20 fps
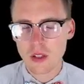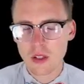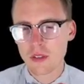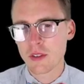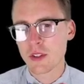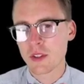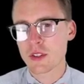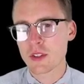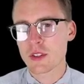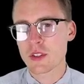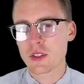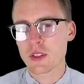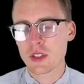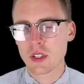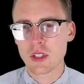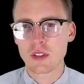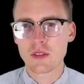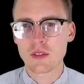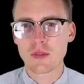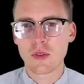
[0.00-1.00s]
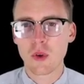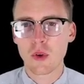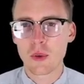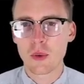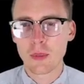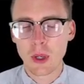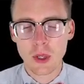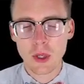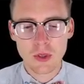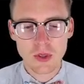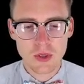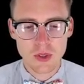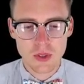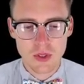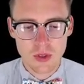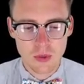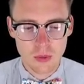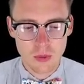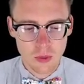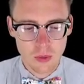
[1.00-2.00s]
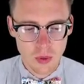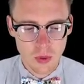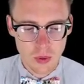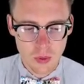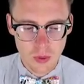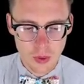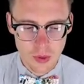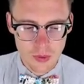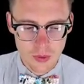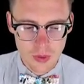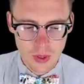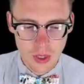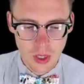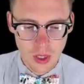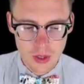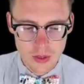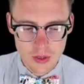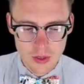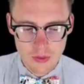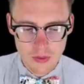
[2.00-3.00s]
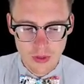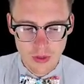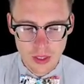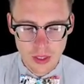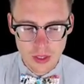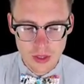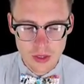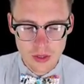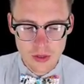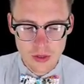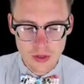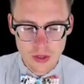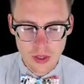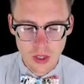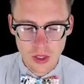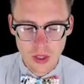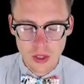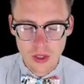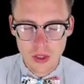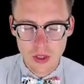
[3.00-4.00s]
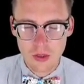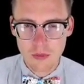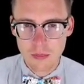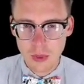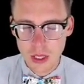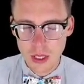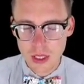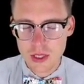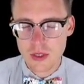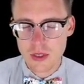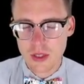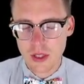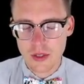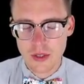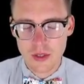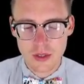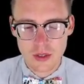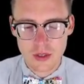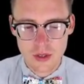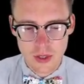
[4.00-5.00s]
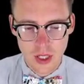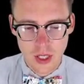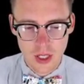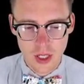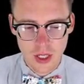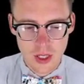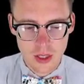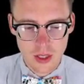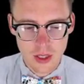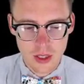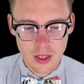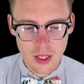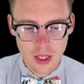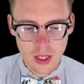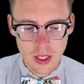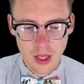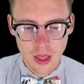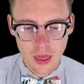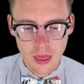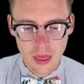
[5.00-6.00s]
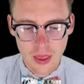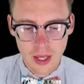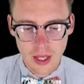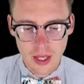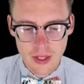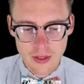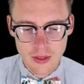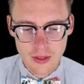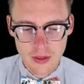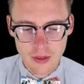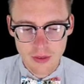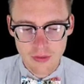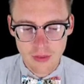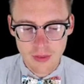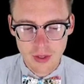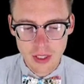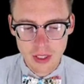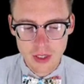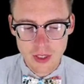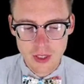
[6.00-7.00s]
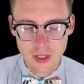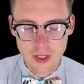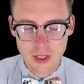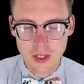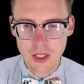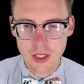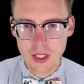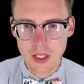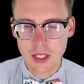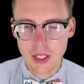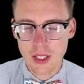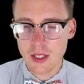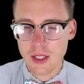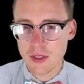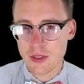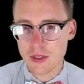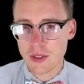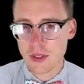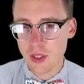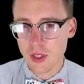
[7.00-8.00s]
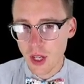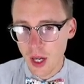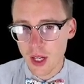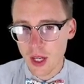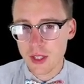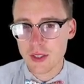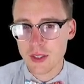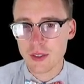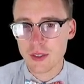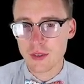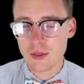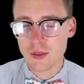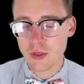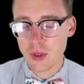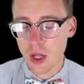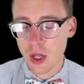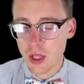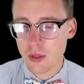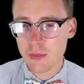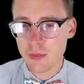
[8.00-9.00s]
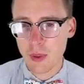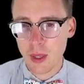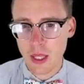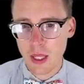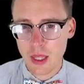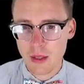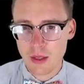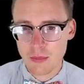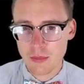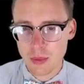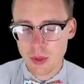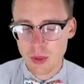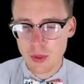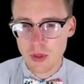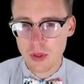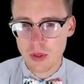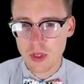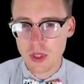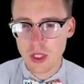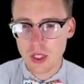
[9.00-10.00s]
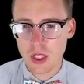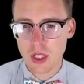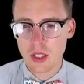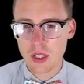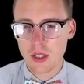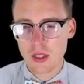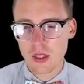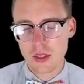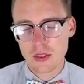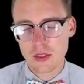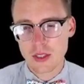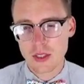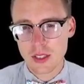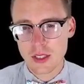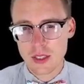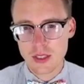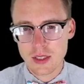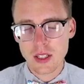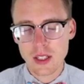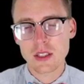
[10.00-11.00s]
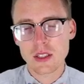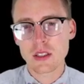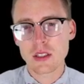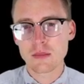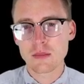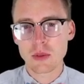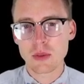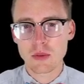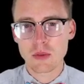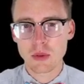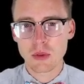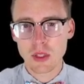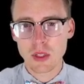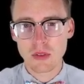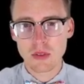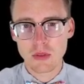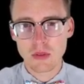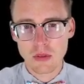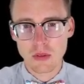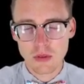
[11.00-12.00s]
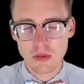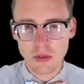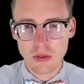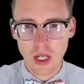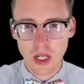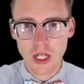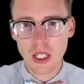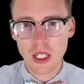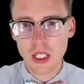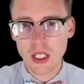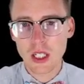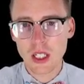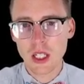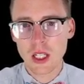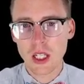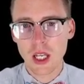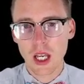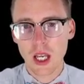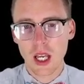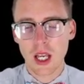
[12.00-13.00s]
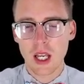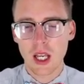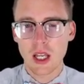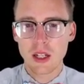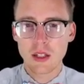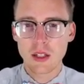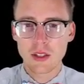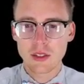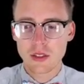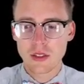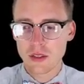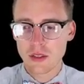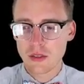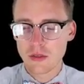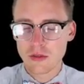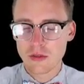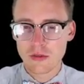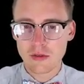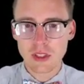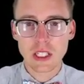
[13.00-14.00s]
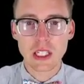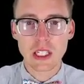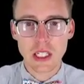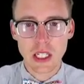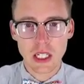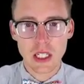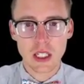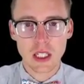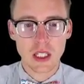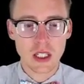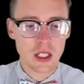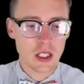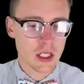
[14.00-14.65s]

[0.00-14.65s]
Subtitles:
First and foremost, with regards to functions, you must understand that the function is not run by the computer. There's a distinction between running and reading,